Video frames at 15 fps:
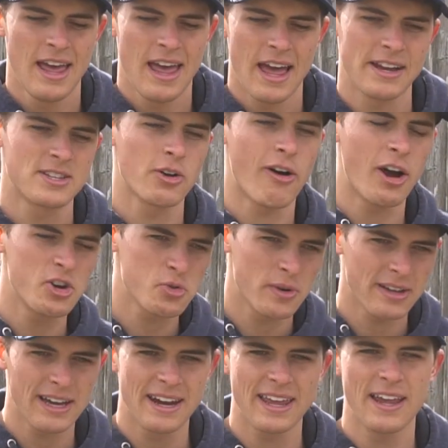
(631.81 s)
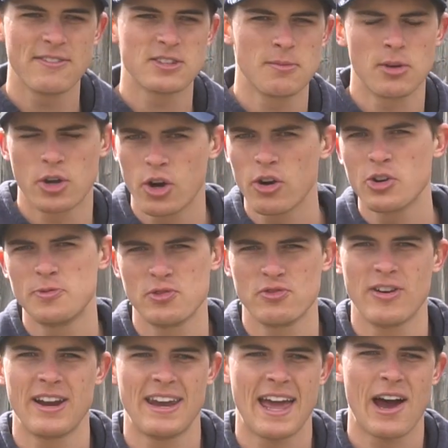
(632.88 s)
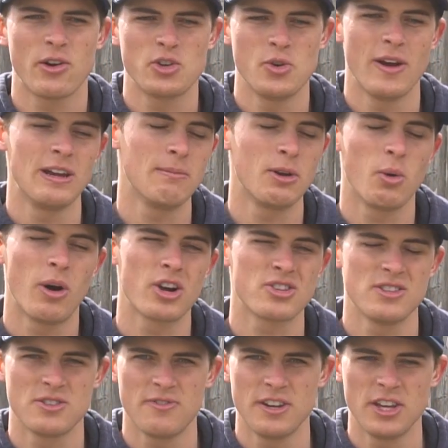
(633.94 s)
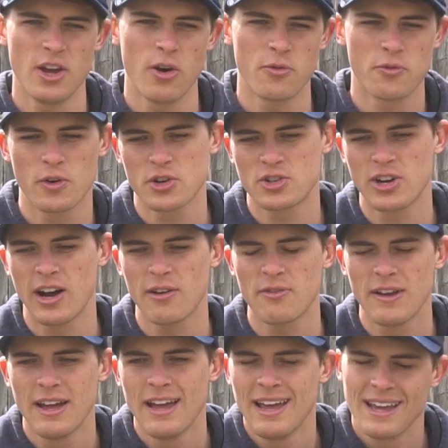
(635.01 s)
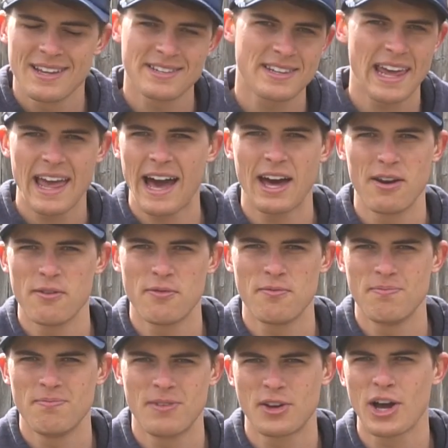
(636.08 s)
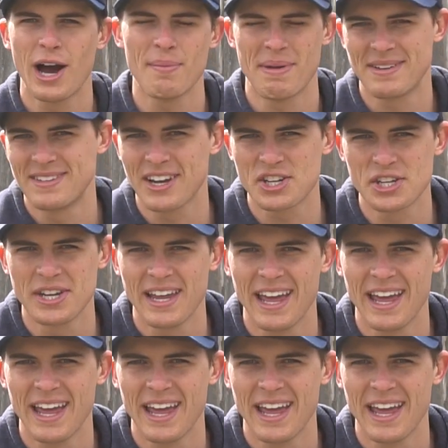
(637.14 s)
And so I just want to kind of give some encouragement right now to anybody watching this video. First off, stay out of the comment section.